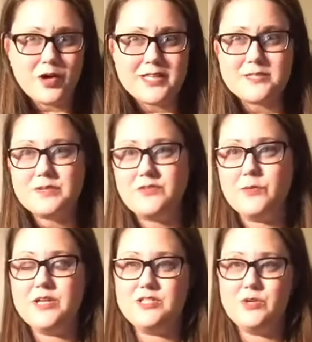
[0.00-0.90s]
and some different
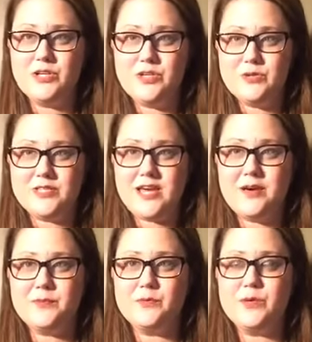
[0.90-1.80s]
ways you can use
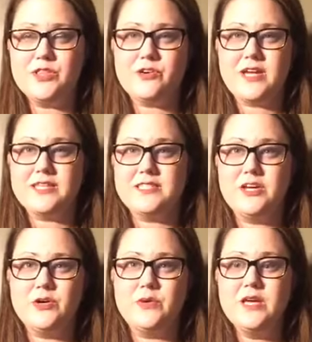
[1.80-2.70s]
them with your
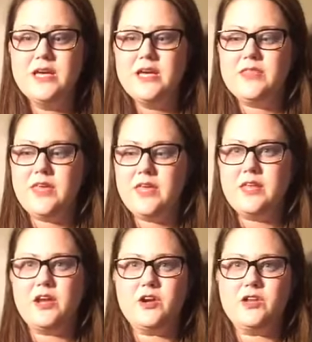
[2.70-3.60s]
caseload that
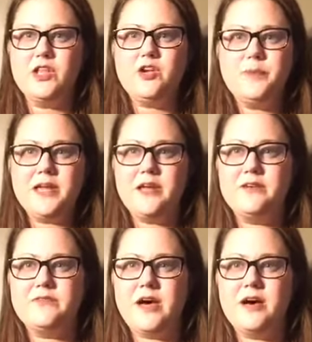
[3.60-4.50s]
are a little bit of